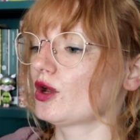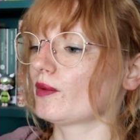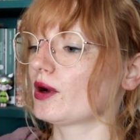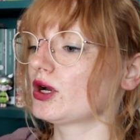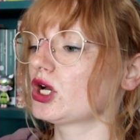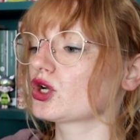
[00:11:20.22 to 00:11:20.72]

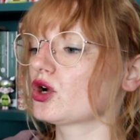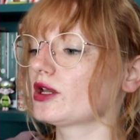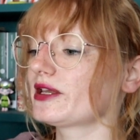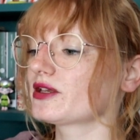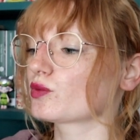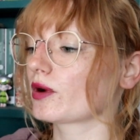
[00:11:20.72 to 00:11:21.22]
While her
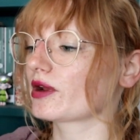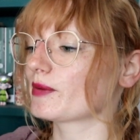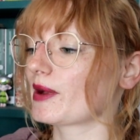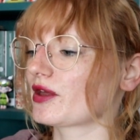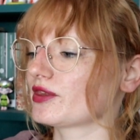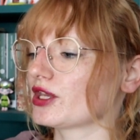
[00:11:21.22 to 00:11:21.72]
colleagues worry
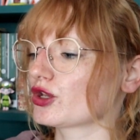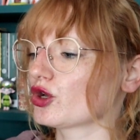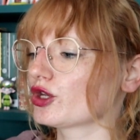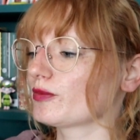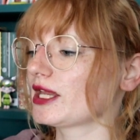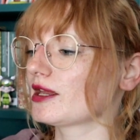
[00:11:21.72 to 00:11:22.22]
about the
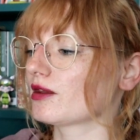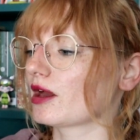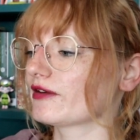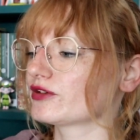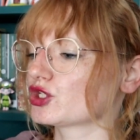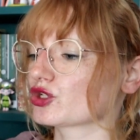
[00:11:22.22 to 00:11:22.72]
economy,
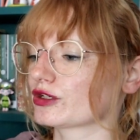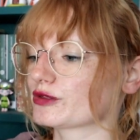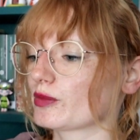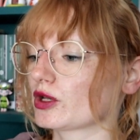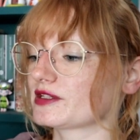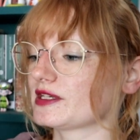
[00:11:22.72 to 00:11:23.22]
life insurance
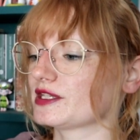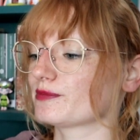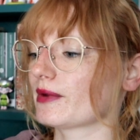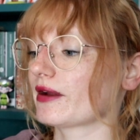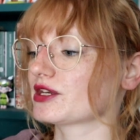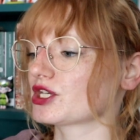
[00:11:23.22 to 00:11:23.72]
policies,
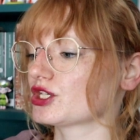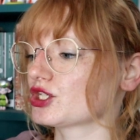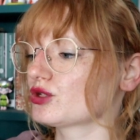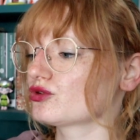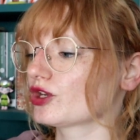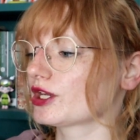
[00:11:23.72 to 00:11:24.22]
marriage and
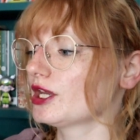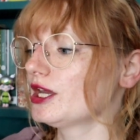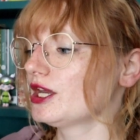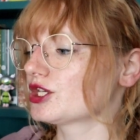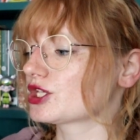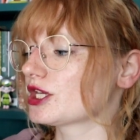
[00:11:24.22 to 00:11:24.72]
children,
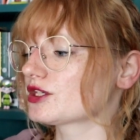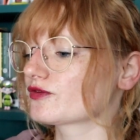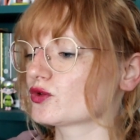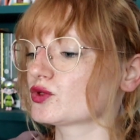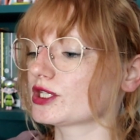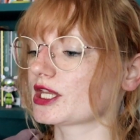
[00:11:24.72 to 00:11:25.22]
she is
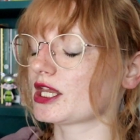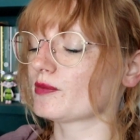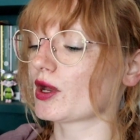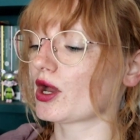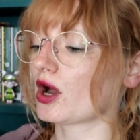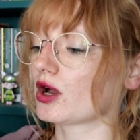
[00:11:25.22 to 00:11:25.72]
forced to
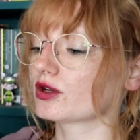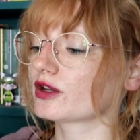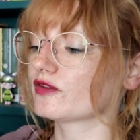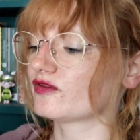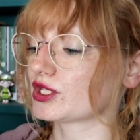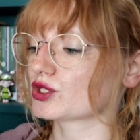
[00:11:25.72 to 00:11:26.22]
keep her
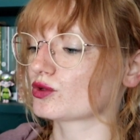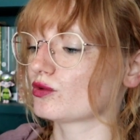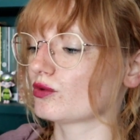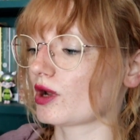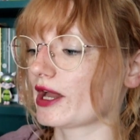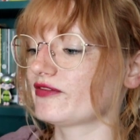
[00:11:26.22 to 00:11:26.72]

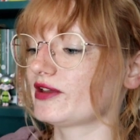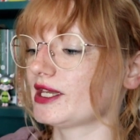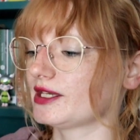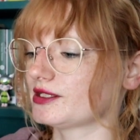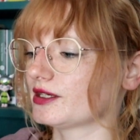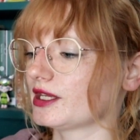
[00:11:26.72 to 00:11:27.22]
unconventional life
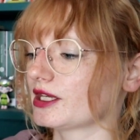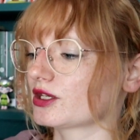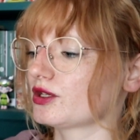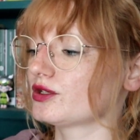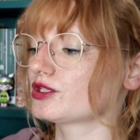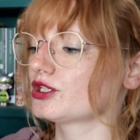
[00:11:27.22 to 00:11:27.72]
hidden,
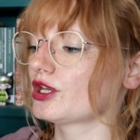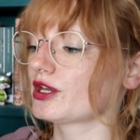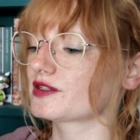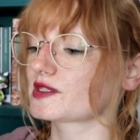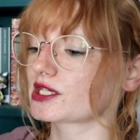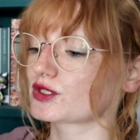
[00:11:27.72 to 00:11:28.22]
including her
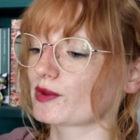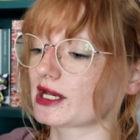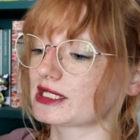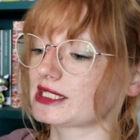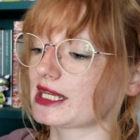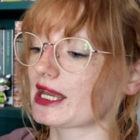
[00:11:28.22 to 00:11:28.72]

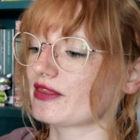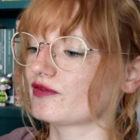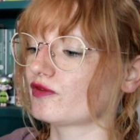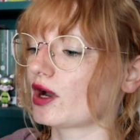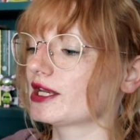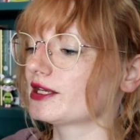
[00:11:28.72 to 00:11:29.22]
sexuality and the
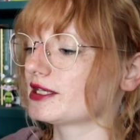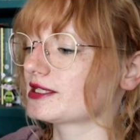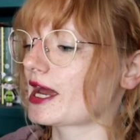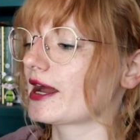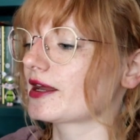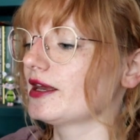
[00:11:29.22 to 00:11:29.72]
violent
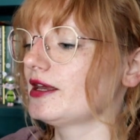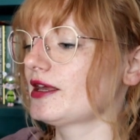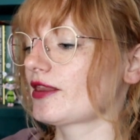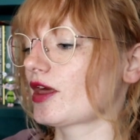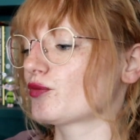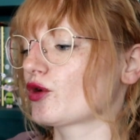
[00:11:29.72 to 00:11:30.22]
attack
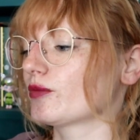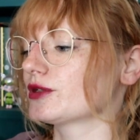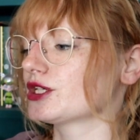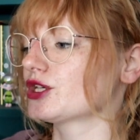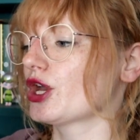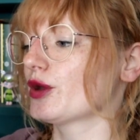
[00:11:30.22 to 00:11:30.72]
that
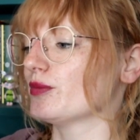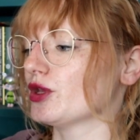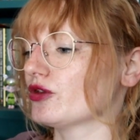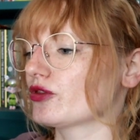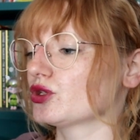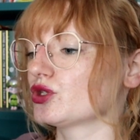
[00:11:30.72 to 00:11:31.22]
prompted her
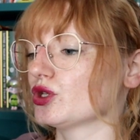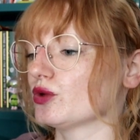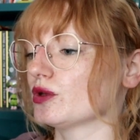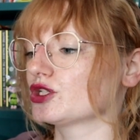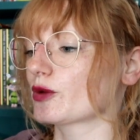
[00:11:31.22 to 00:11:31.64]
move to